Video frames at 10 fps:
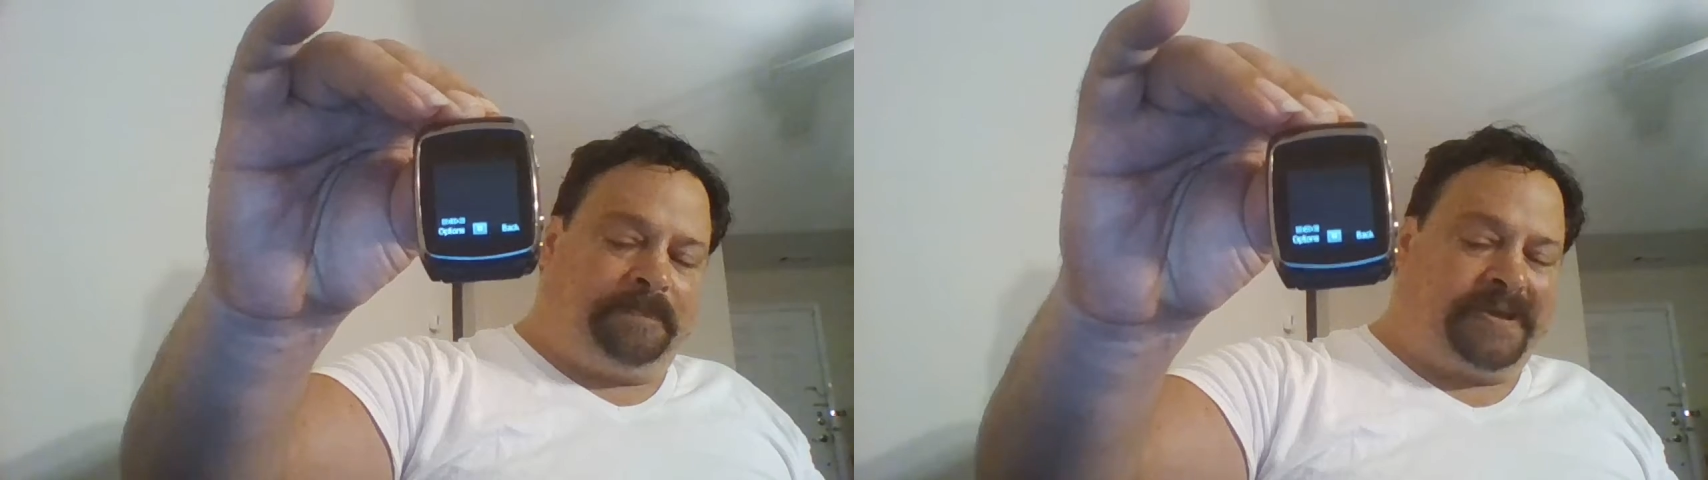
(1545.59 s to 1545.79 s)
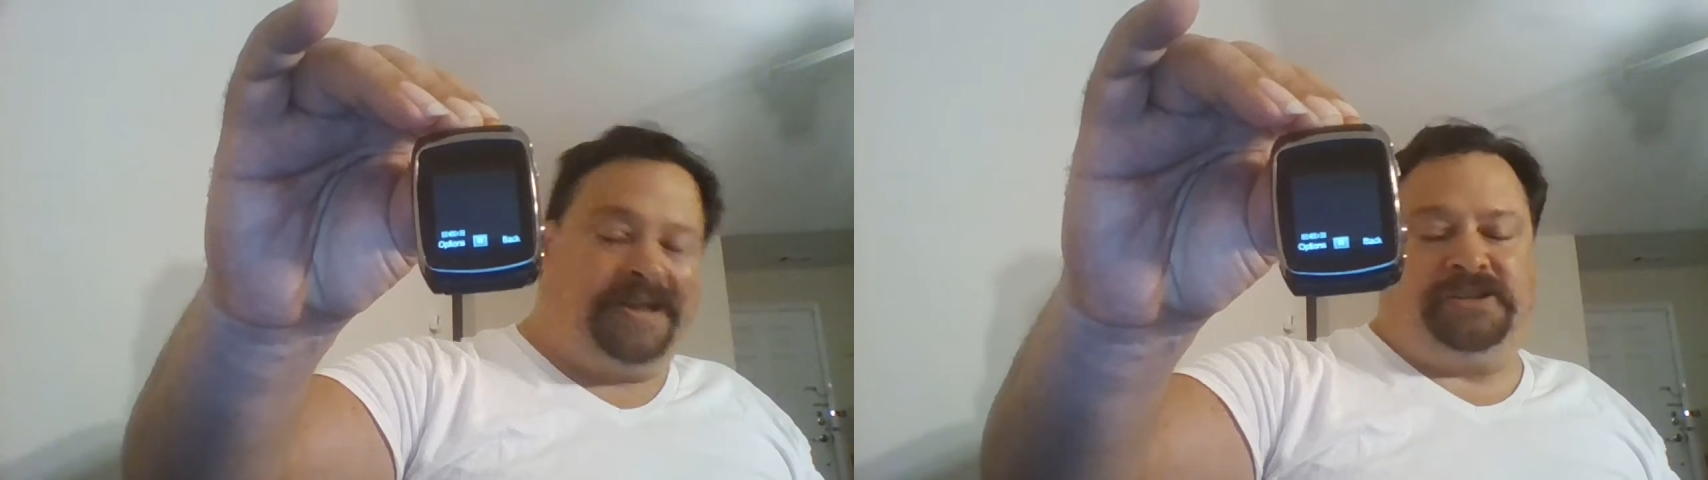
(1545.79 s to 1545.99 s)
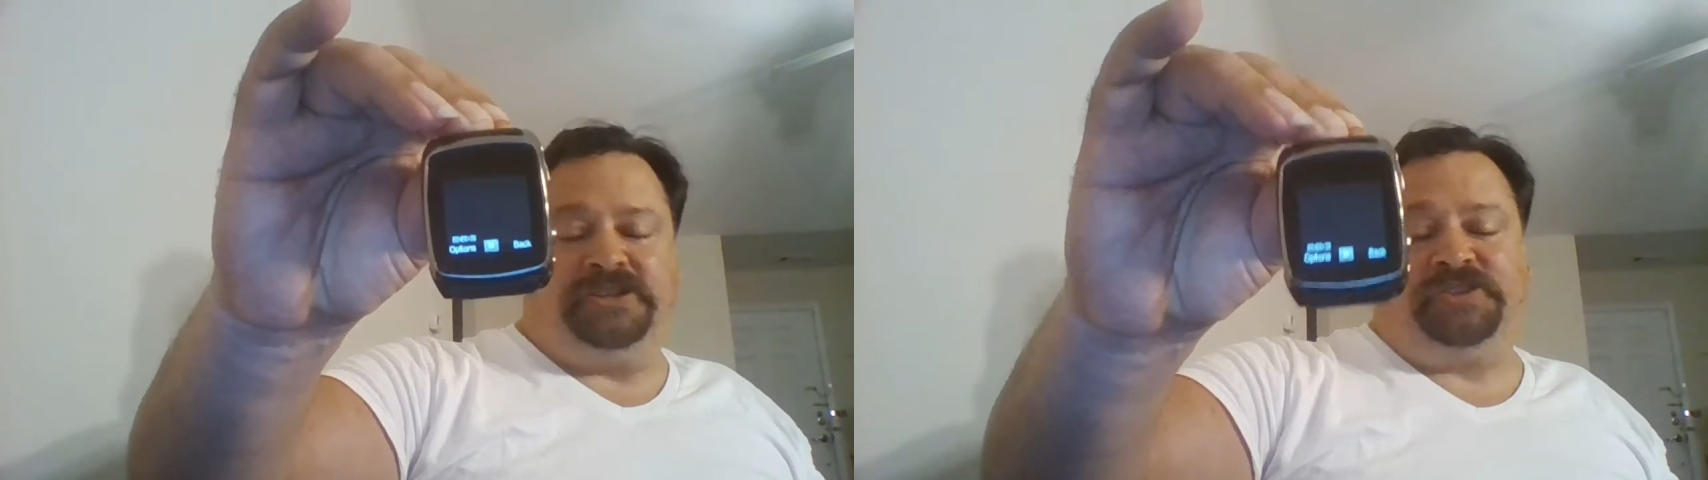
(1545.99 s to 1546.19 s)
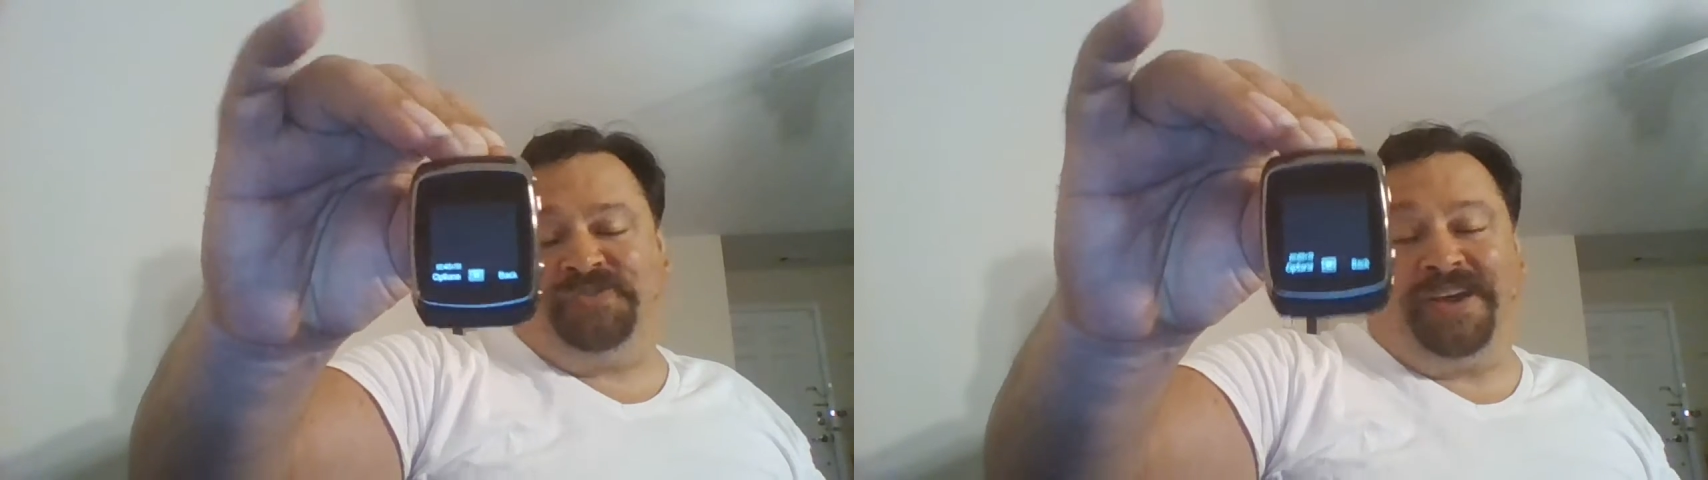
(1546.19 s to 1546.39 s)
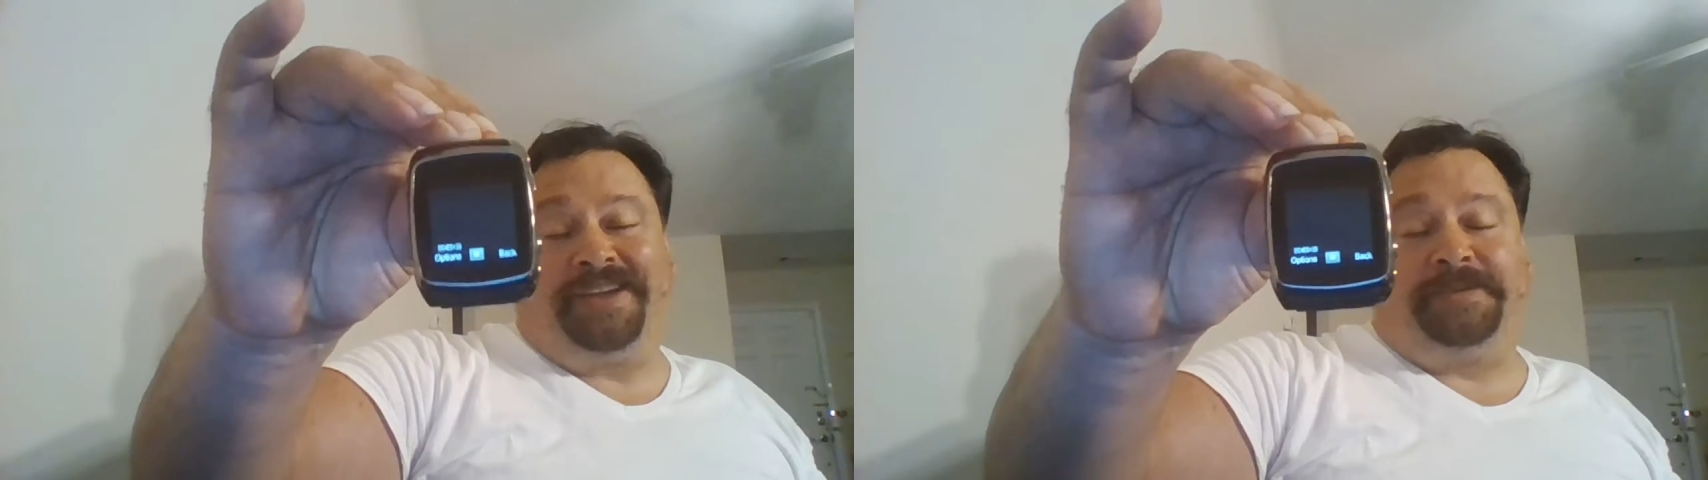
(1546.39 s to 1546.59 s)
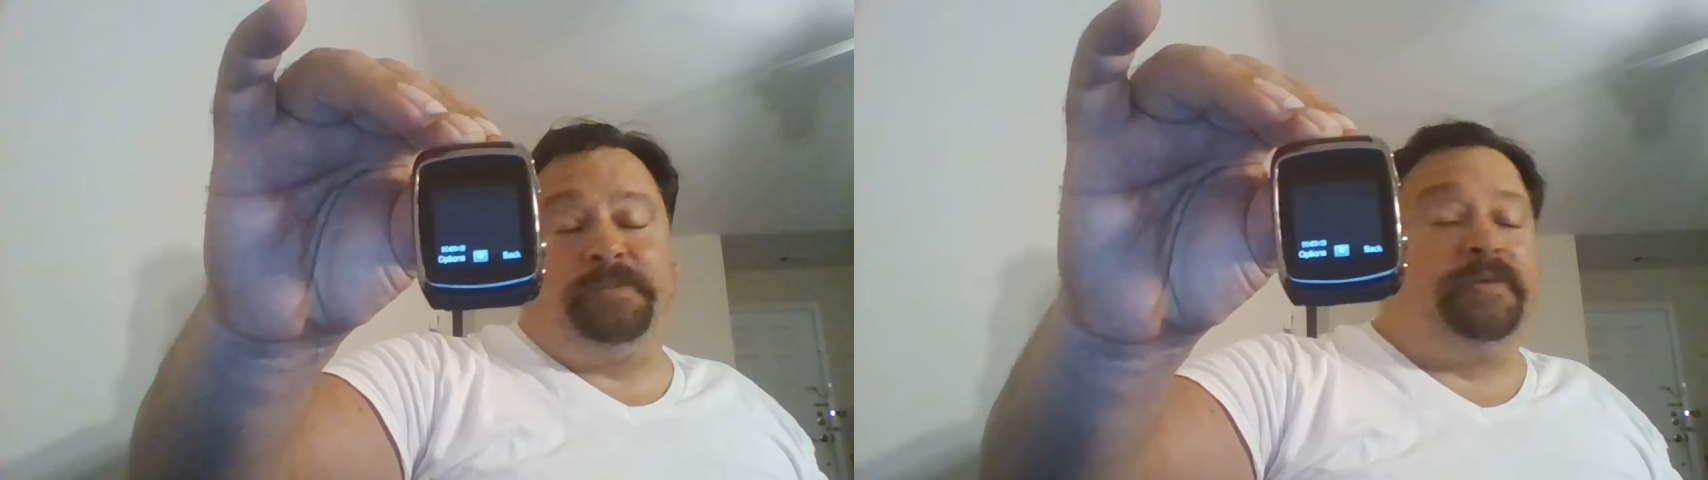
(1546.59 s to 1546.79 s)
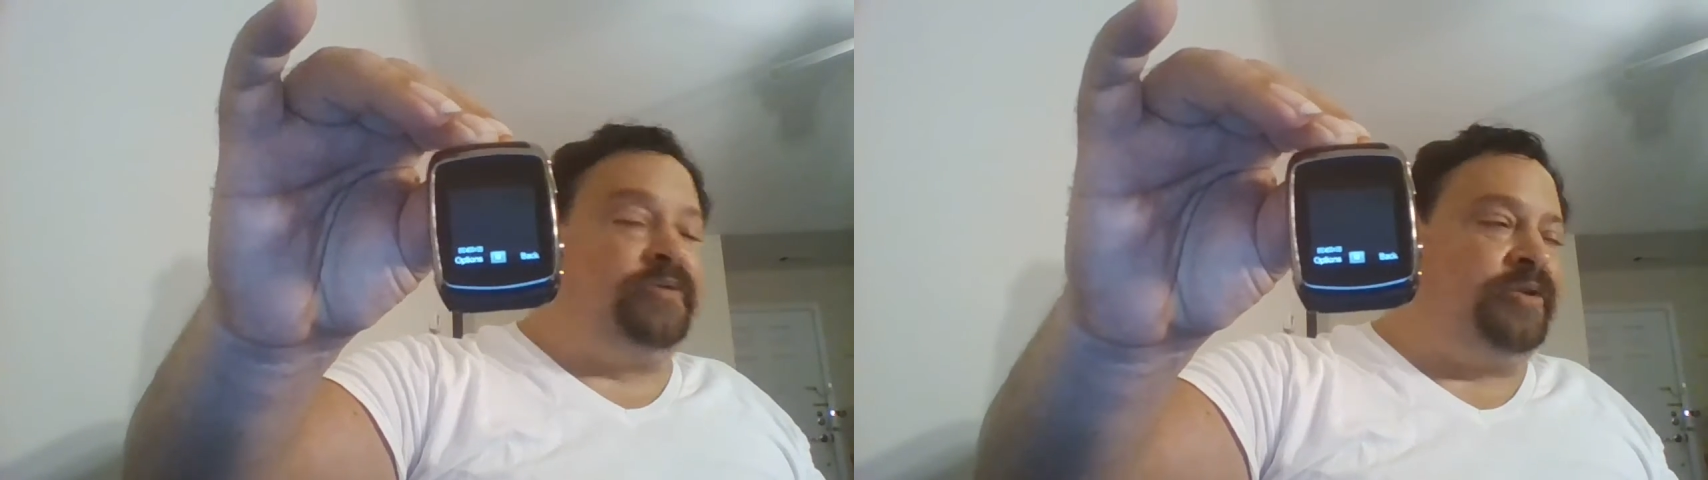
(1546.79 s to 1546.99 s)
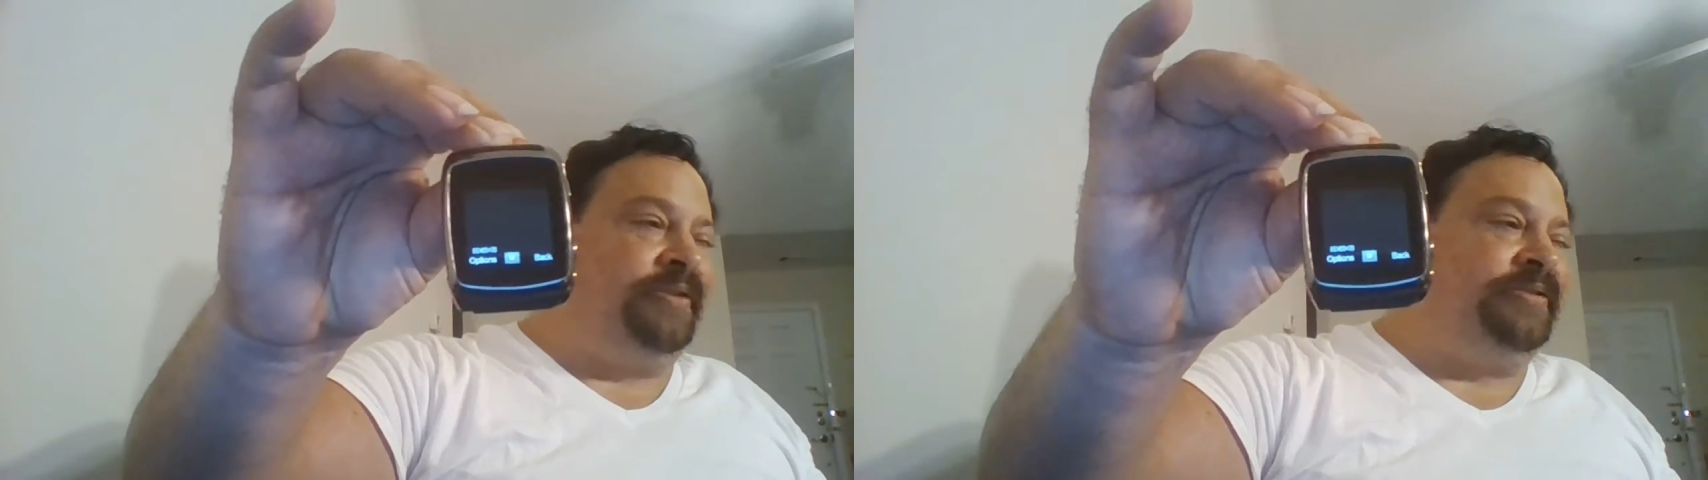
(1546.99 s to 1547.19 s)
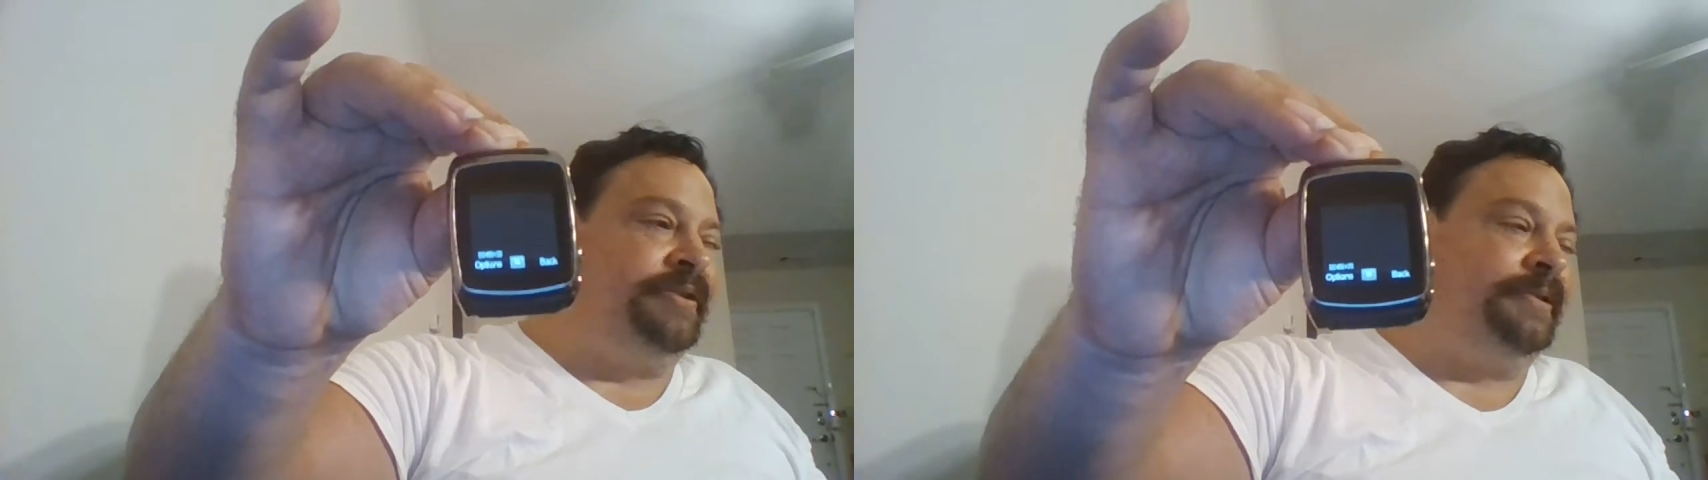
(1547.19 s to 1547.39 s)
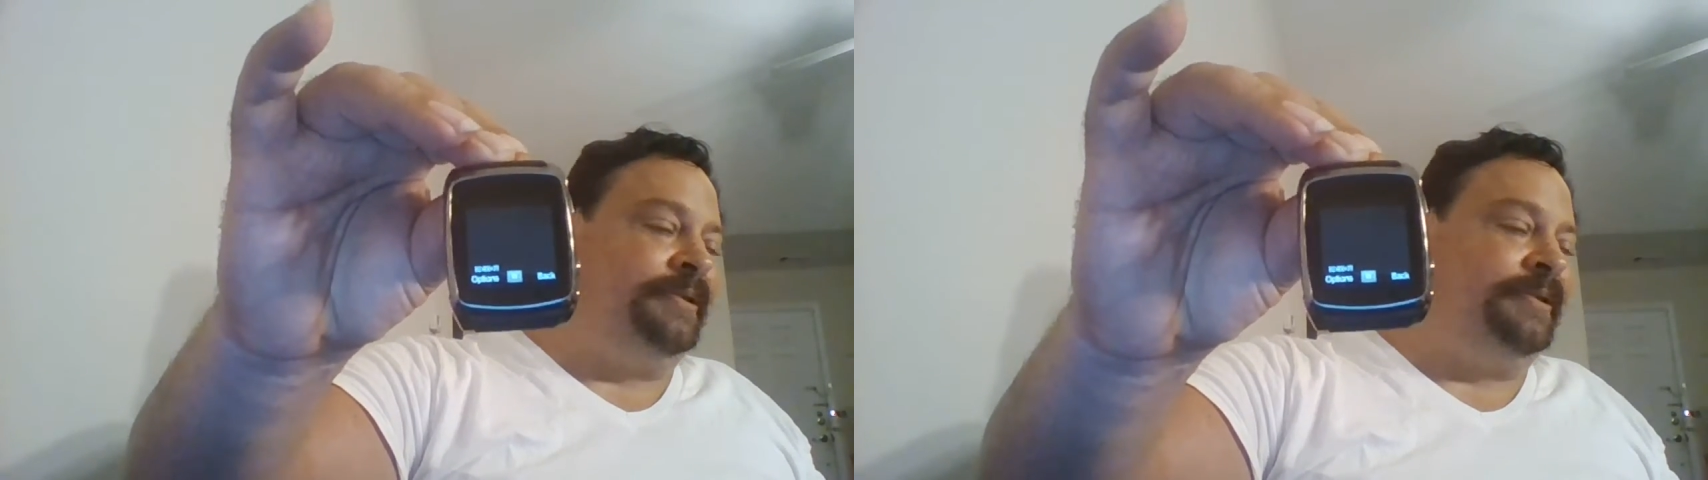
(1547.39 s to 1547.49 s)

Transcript: Can't just fuck someone forever